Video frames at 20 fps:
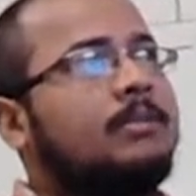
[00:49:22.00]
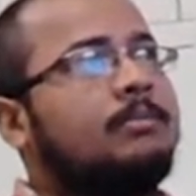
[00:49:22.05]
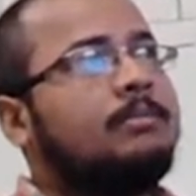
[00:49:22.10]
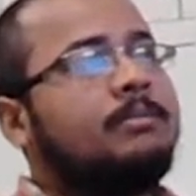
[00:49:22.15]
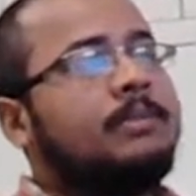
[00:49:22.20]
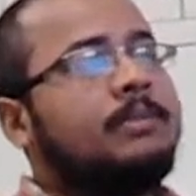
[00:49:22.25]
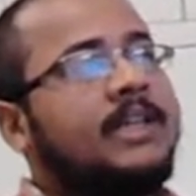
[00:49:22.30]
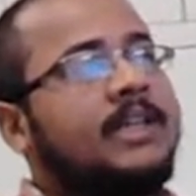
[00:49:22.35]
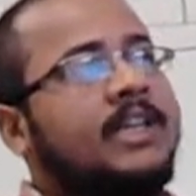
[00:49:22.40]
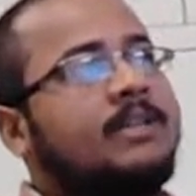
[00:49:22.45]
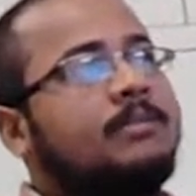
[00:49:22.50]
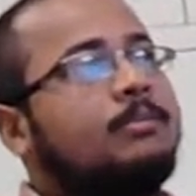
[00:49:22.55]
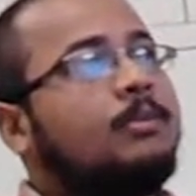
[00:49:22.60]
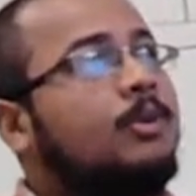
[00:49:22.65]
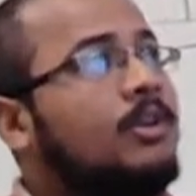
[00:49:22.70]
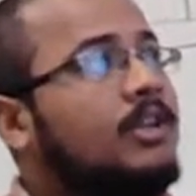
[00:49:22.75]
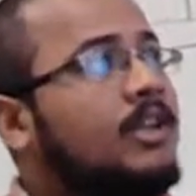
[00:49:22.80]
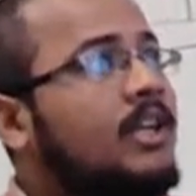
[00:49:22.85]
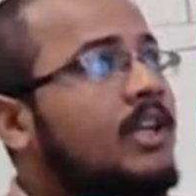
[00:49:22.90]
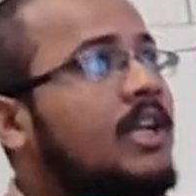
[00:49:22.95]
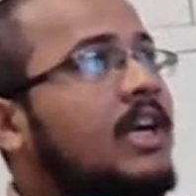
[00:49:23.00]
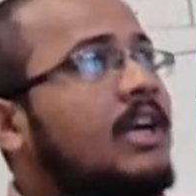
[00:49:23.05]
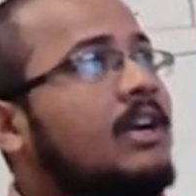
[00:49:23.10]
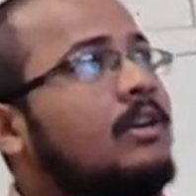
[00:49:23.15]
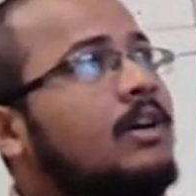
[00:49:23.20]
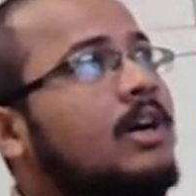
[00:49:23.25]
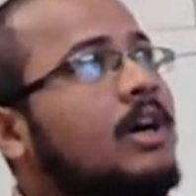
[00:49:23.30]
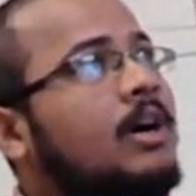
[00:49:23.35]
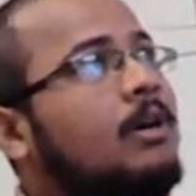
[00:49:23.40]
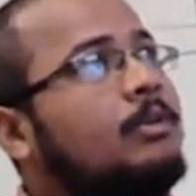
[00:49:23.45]
make it more
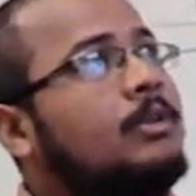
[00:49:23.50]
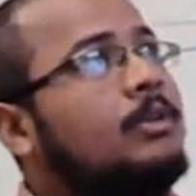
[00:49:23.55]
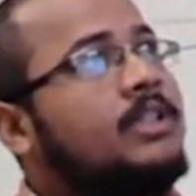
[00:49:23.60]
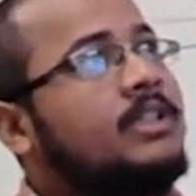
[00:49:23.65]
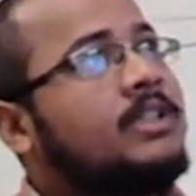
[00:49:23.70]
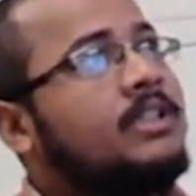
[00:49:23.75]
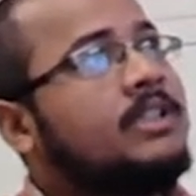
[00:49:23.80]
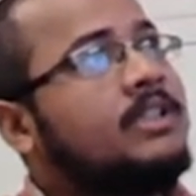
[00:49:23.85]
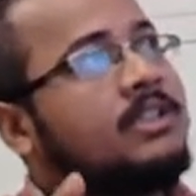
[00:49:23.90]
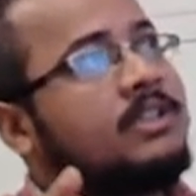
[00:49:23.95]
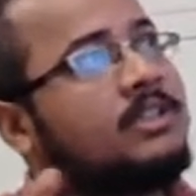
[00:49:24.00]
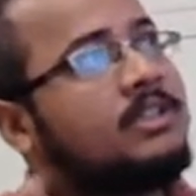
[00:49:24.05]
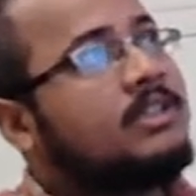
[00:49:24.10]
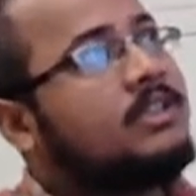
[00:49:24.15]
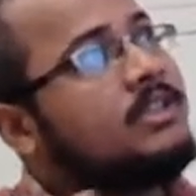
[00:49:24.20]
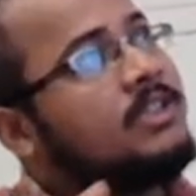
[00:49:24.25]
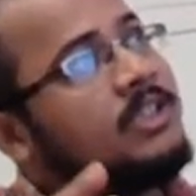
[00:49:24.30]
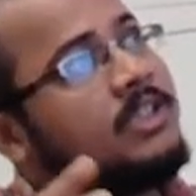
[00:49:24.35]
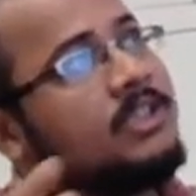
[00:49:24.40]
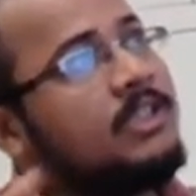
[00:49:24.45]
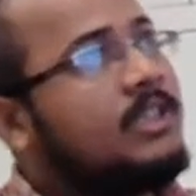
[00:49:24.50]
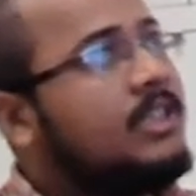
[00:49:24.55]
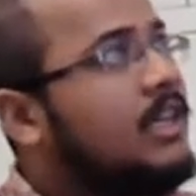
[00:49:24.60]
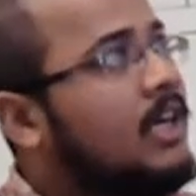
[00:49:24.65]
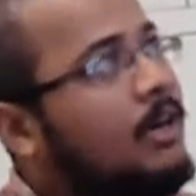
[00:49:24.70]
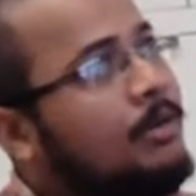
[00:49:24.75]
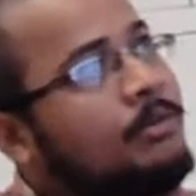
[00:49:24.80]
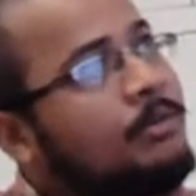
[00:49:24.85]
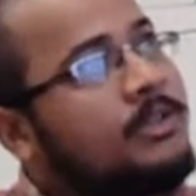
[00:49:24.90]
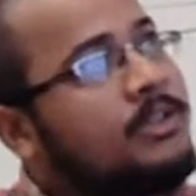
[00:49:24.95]
clear how we
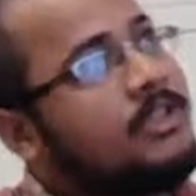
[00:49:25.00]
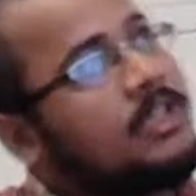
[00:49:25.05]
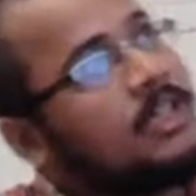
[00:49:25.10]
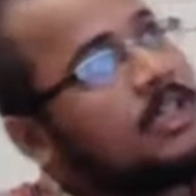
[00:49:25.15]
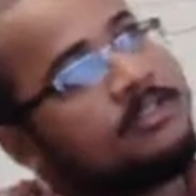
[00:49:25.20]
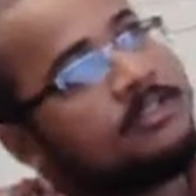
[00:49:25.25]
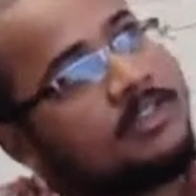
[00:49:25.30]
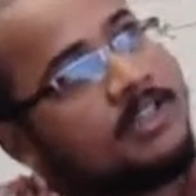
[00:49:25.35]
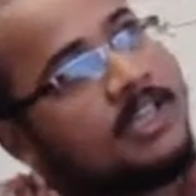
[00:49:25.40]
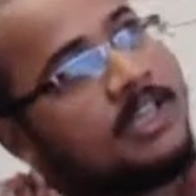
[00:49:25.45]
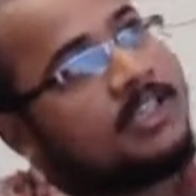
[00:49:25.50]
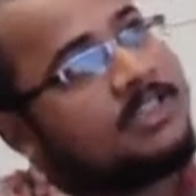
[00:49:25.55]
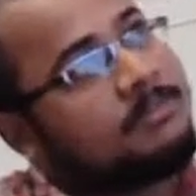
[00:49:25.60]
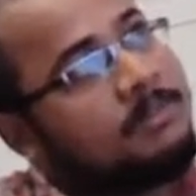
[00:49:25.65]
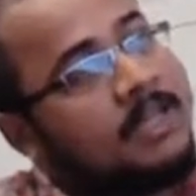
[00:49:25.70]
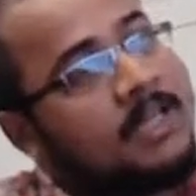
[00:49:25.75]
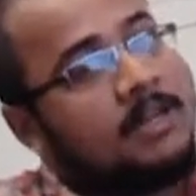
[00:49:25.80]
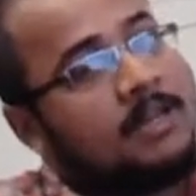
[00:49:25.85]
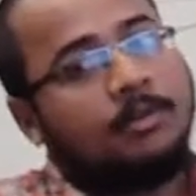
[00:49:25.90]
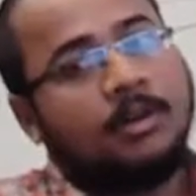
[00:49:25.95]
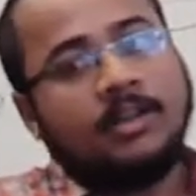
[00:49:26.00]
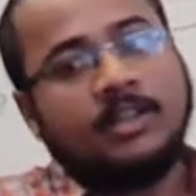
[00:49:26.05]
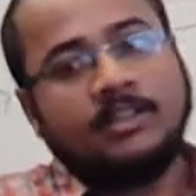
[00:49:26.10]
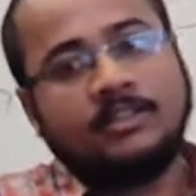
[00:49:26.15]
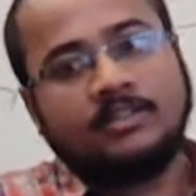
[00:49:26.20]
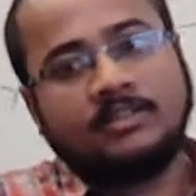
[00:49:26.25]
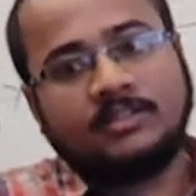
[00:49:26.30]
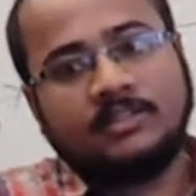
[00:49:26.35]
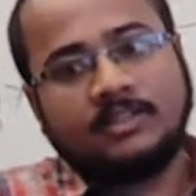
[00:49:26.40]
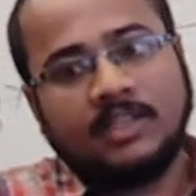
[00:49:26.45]
just explain what
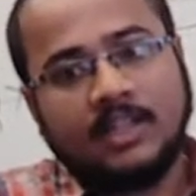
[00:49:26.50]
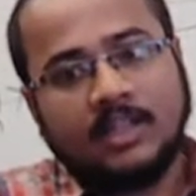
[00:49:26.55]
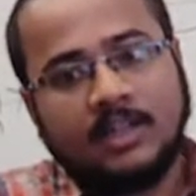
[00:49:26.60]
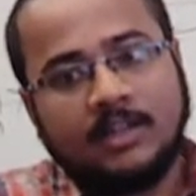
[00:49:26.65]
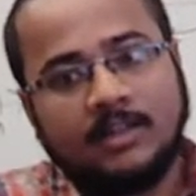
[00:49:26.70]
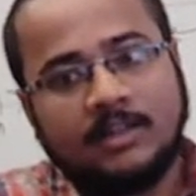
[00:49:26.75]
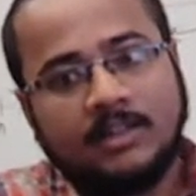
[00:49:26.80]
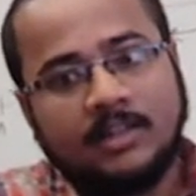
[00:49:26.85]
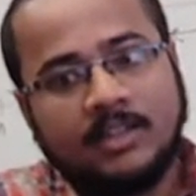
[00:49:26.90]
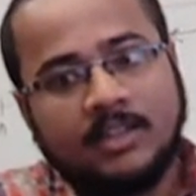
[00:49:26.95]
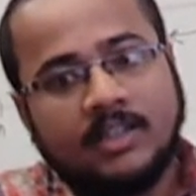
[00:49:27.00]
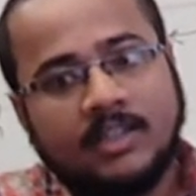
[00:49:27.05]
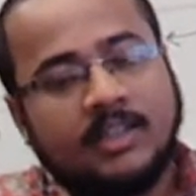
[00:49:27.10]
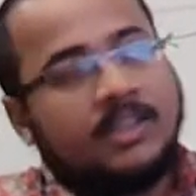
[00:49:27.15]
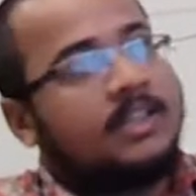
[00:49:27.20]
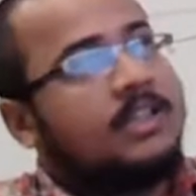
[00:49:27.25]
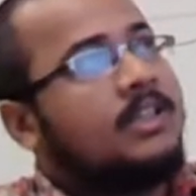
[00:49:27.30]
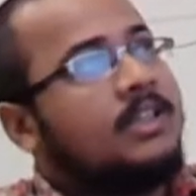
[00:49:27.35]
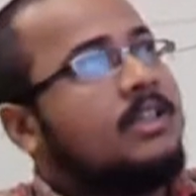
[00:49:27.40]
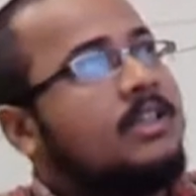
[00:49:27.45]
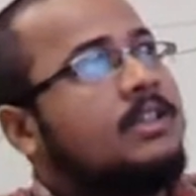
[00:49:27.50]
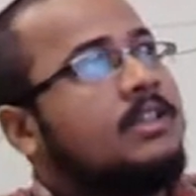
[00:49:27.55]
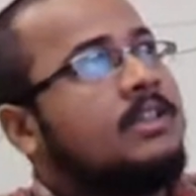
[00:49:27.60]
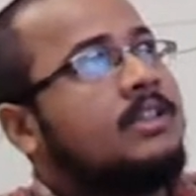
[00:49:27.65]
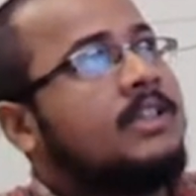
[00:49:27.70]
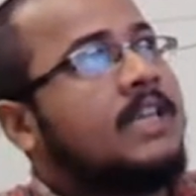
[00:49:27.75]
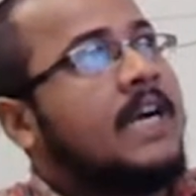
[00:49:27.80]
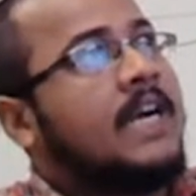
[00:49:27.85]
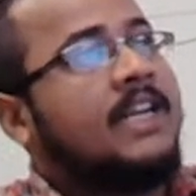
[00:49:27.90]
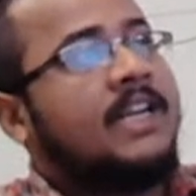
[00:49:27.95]
is the
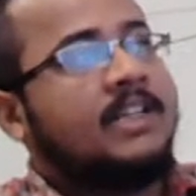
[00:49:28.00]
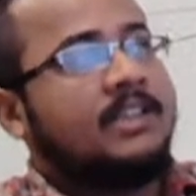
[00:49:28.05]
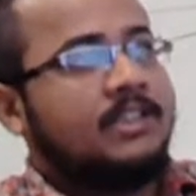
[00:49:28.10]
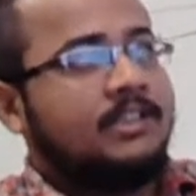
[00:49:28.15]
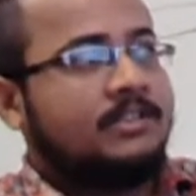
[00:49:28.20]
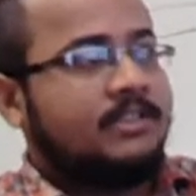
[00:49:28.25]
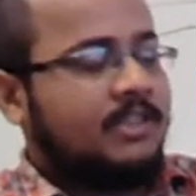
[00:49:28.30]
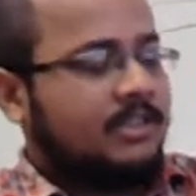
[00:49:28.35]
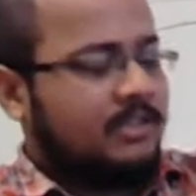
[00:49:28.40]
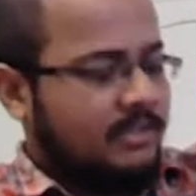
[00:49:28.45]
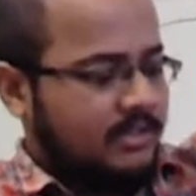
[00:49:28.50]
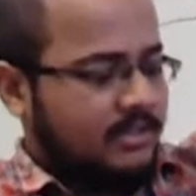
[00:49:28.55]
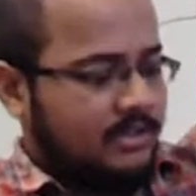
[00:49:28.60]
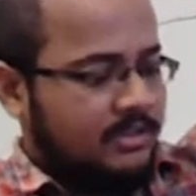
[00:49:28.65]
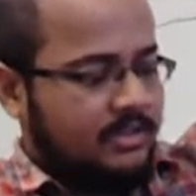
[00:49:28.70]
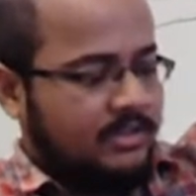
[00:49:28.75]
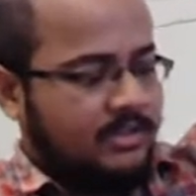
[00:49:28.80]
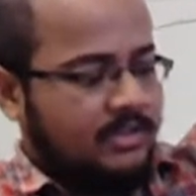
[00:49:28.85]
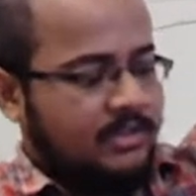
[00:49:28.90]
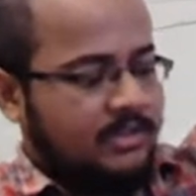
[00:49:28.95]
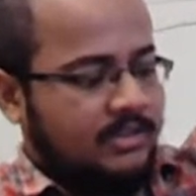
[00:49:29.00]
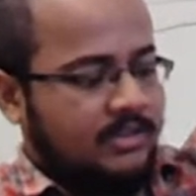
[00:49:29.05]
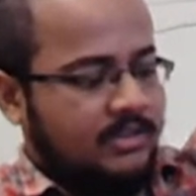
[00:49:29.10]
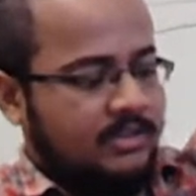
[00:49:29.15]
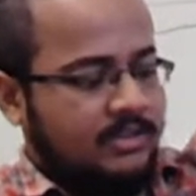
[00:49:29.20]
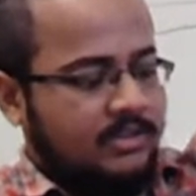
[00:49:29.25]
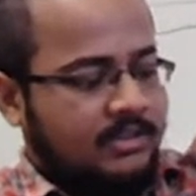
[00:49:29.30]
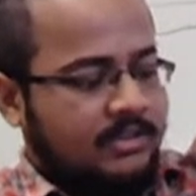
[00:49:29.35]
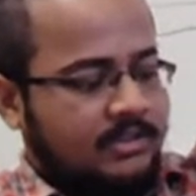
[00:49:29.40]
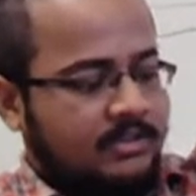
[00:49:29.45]
gradient descent.
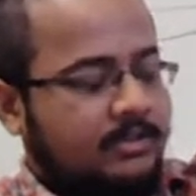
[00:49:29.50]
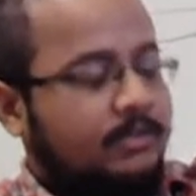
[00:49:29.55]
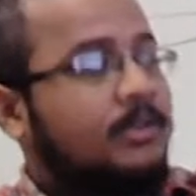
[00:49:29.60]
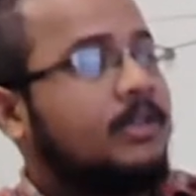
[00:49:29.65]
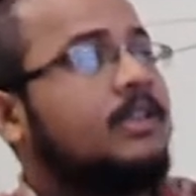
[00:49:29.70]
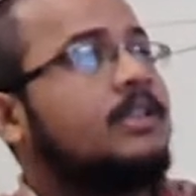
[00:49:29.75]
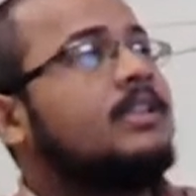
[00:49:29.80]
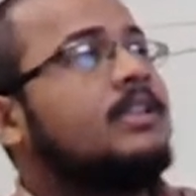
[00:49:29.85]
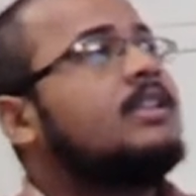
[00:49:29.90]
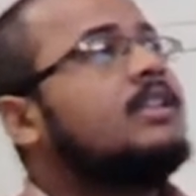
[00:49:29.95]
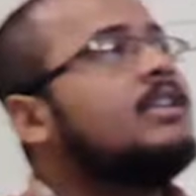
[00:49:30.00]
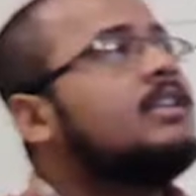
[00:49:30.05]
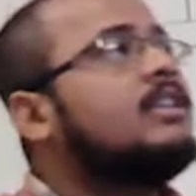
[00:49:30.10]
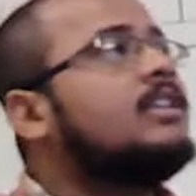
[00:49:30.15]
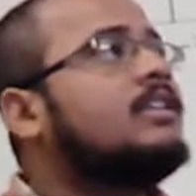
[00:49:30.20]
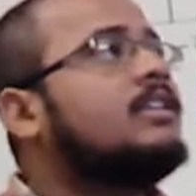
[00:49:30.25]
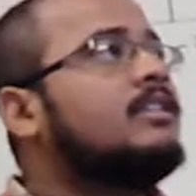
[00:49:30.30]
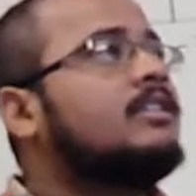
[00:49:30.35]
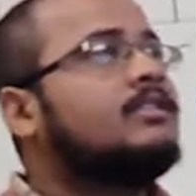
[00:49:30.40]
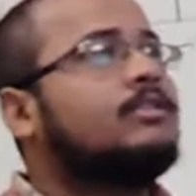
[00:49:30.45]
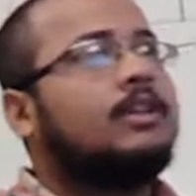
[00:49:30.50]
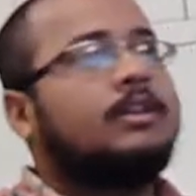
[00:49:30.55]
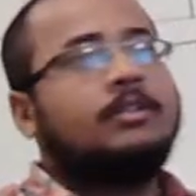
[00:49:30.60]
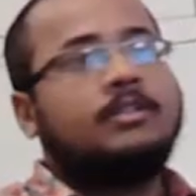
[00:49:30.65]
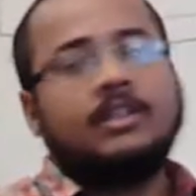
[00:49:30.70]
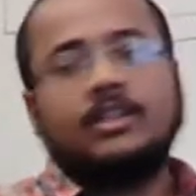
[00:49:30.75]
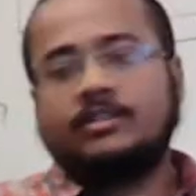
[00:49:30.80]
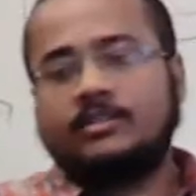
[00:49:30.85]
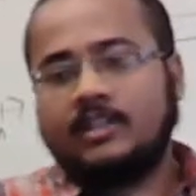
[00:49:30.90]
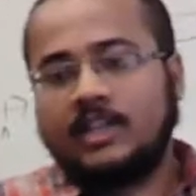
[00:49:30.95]
Okay, so I will
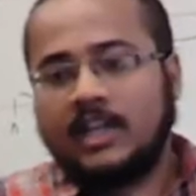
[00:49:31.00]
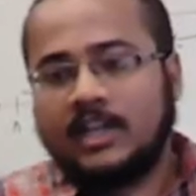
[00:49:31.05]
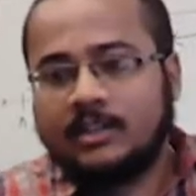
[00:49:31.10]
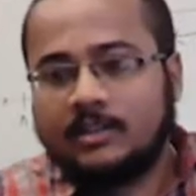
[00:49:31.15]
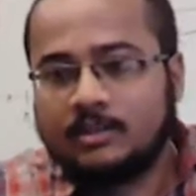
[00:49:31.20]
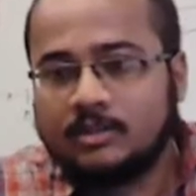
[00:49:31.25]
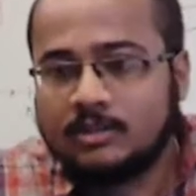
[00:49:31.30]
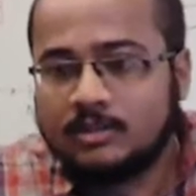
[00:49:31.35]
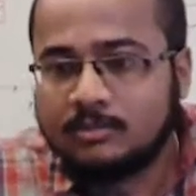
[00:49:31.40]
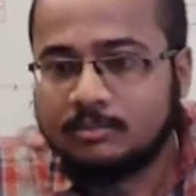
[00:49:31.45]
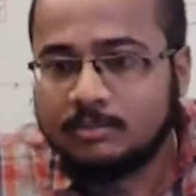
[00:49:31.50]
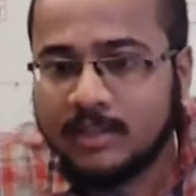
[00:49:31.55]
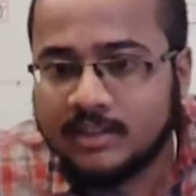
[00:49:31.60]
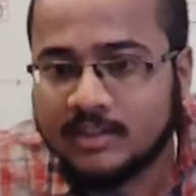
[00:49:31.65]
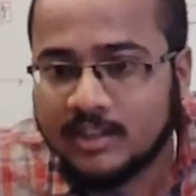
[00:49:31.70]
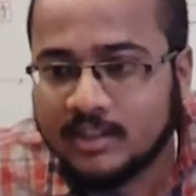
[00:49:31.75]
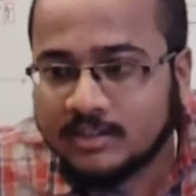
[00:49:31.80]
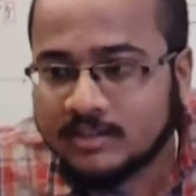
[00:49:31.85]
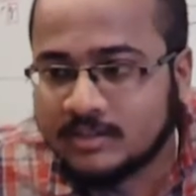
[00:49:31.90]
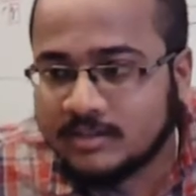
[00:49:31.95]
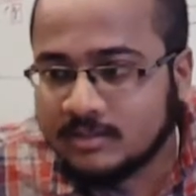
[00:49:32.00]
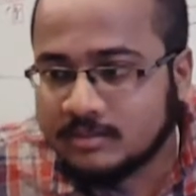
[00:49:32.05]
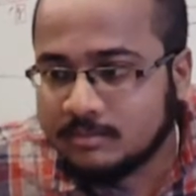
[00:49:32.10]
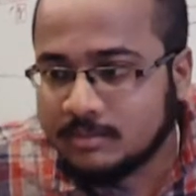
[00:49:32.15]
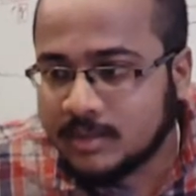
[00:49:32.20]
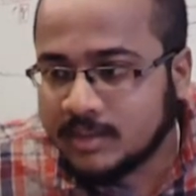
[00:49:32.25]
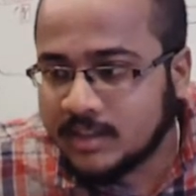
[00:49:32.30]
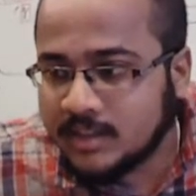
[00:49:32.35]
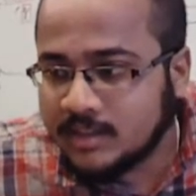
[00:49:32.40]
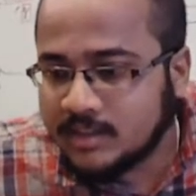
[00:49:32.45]
just try to
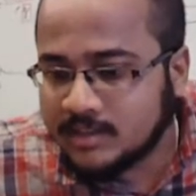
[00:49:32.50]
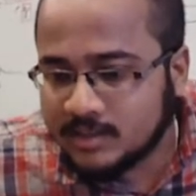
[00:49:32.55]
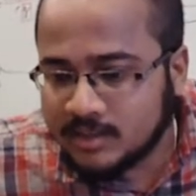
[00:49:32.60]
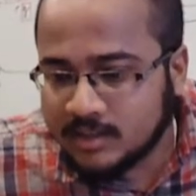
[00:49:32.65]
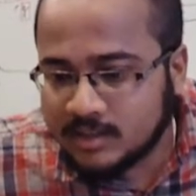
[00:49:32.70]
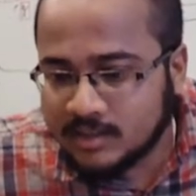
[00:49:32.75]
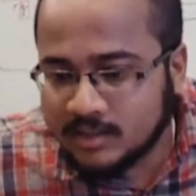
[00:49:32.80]
make it.